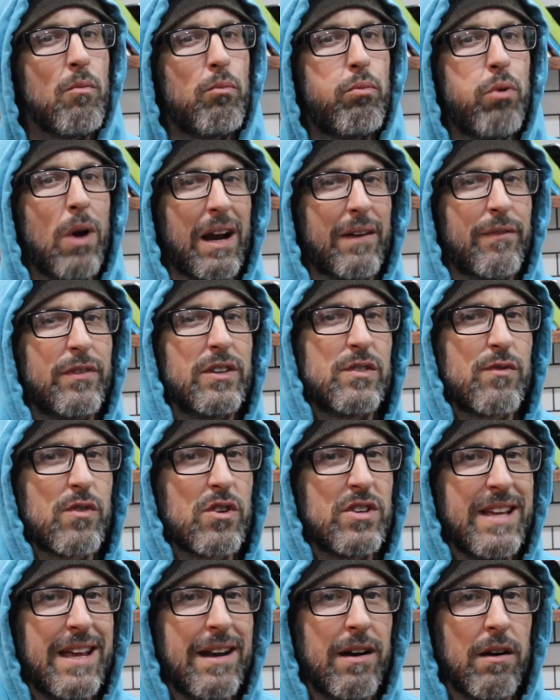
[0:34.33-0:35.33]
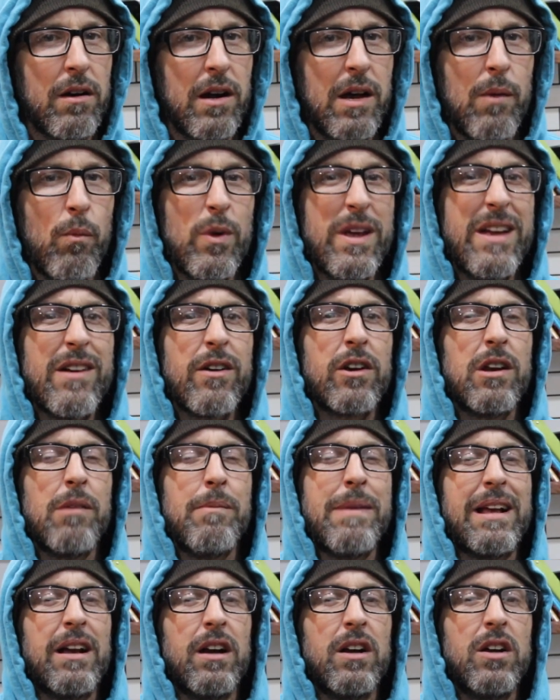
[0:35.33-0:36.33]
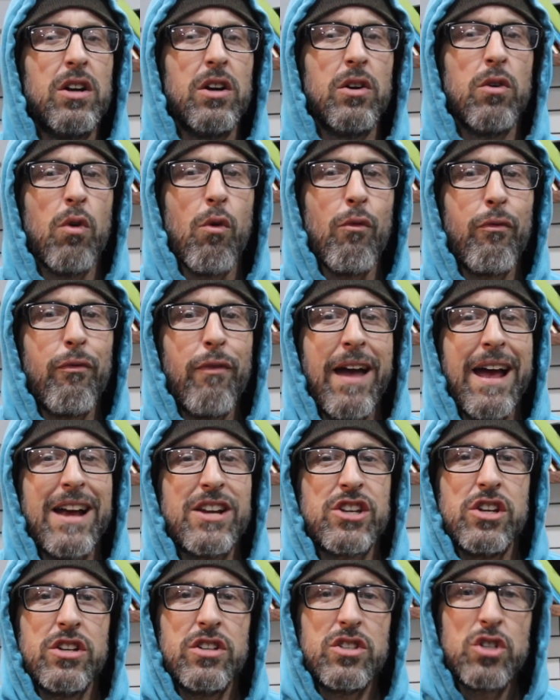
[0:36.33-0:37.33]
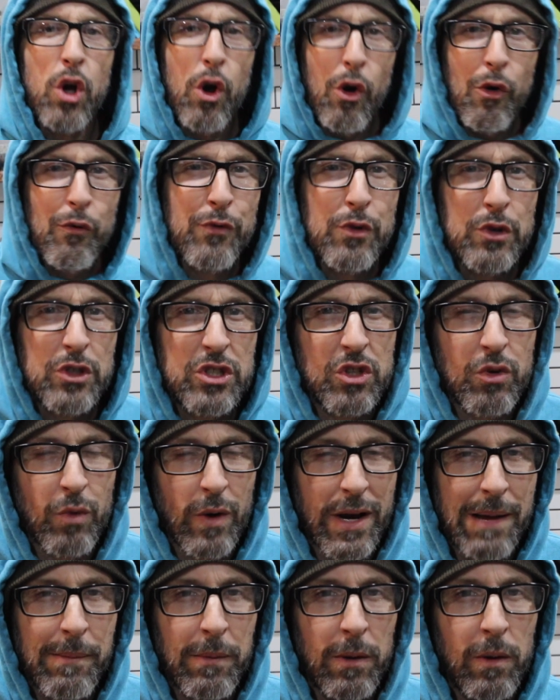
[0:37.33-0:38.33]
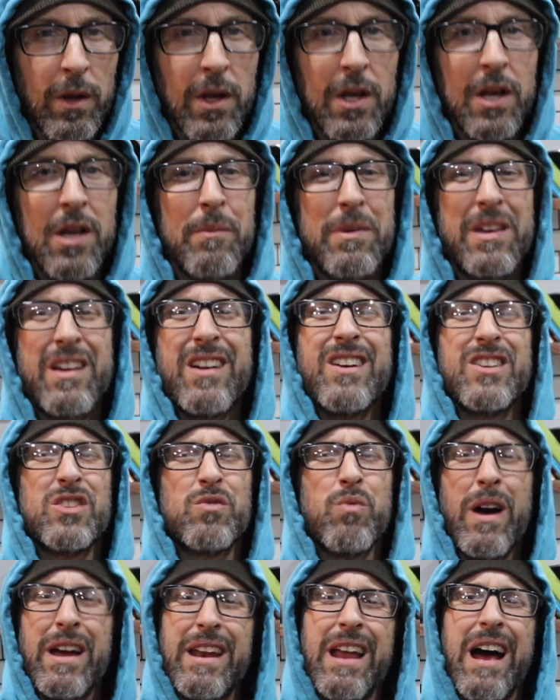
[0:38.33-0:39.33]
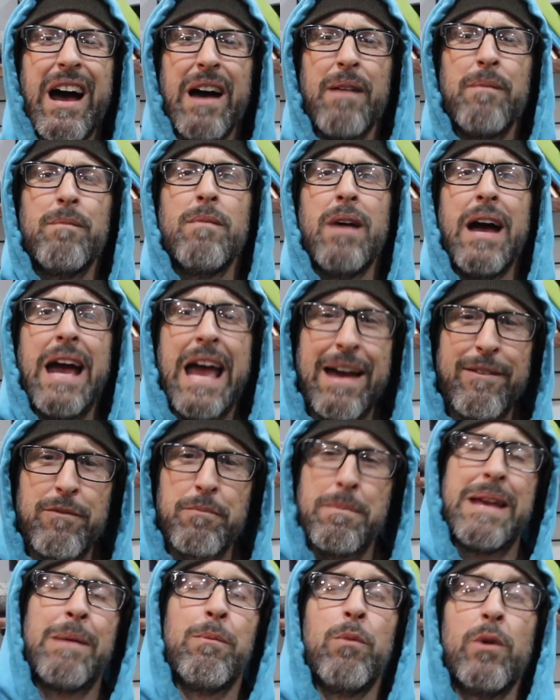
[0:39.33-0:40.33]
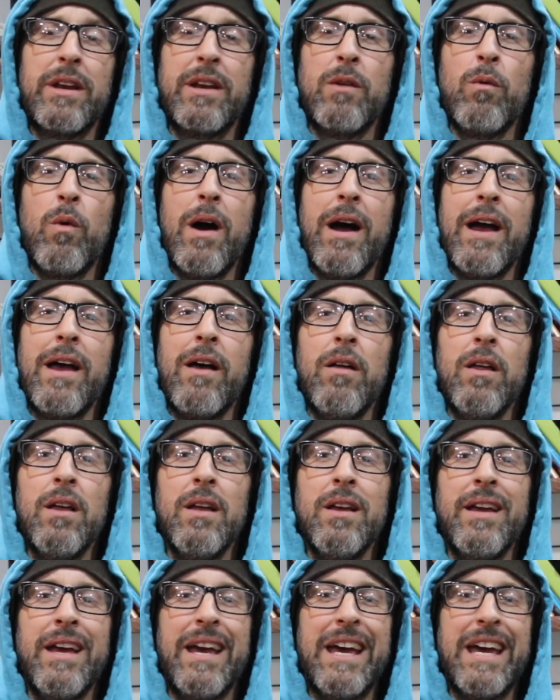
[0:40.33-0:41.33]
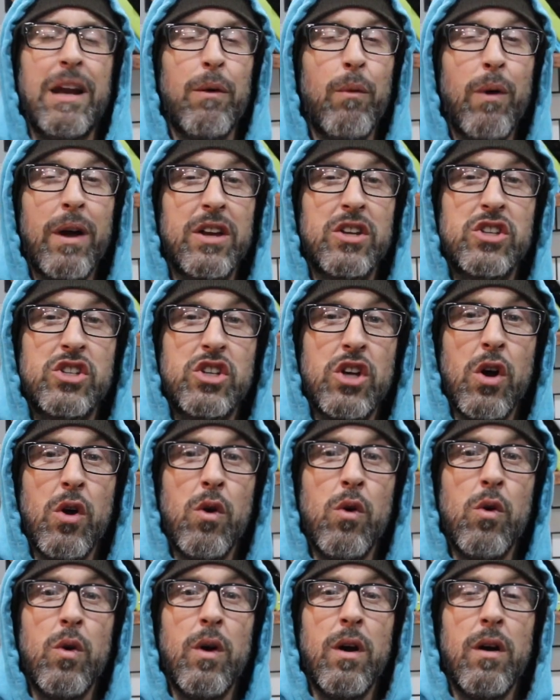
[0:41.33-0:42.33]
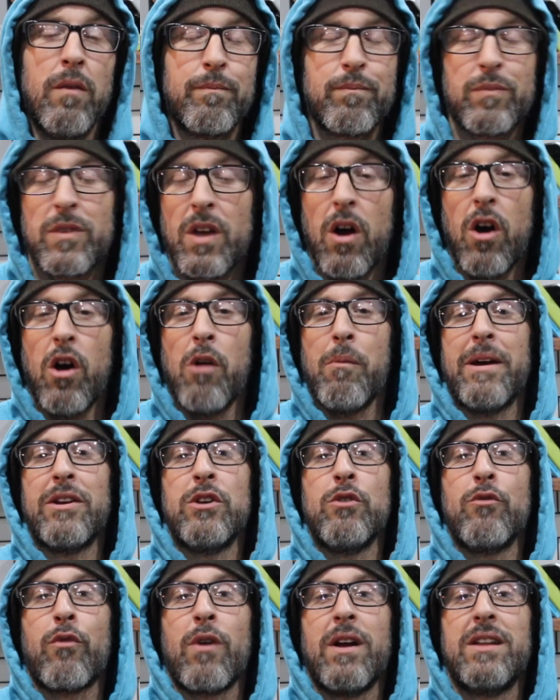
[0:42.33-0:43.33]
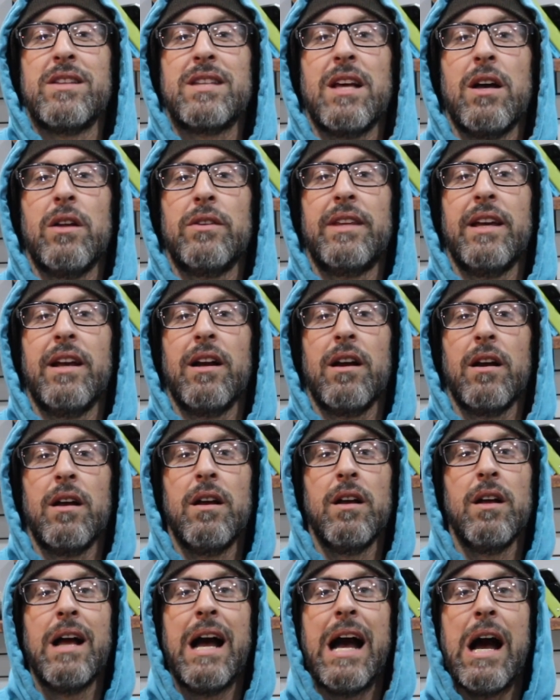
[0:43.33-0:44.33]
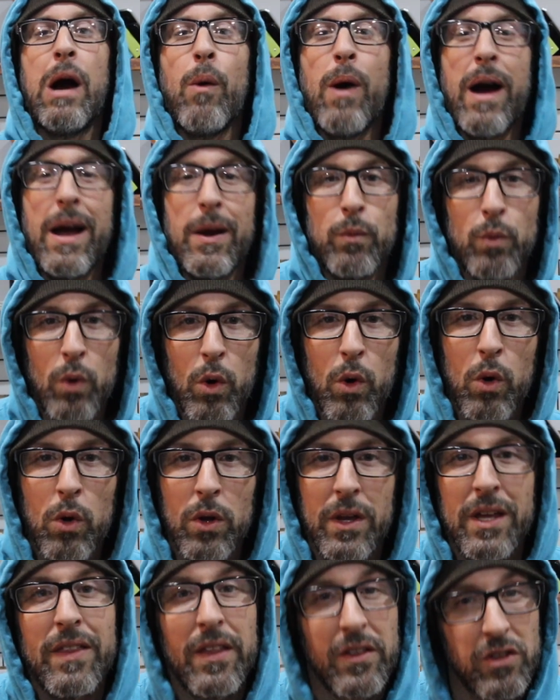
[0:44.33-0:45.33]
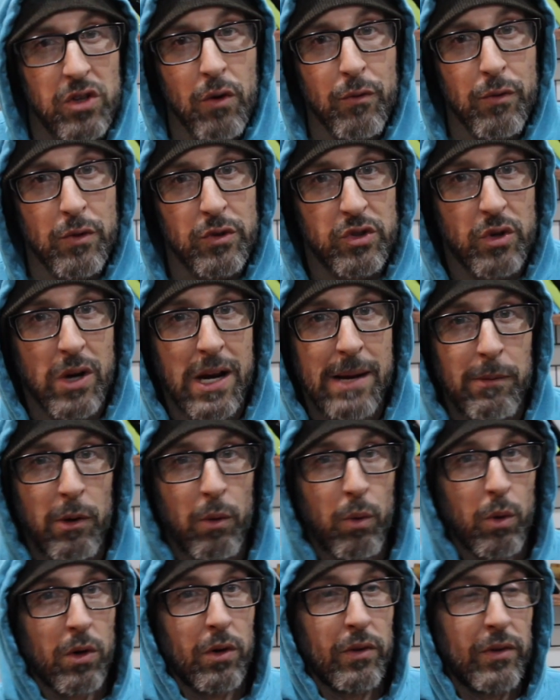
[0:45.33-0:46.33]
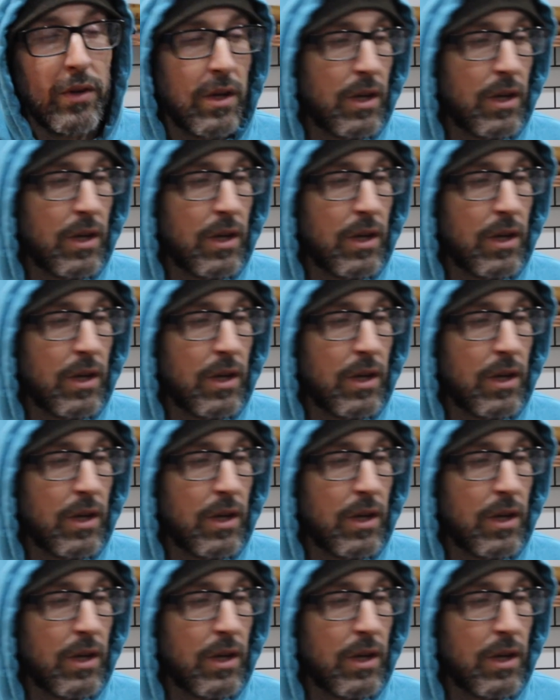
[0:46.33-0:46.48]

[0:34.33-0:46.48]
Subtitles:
Breakfast for dinner, and we are gonna make a good old-fashioned tofu scramble, because why not? I haven't made one in a while, and I want to show all my new friends out there how I roll in the tofu scramble world.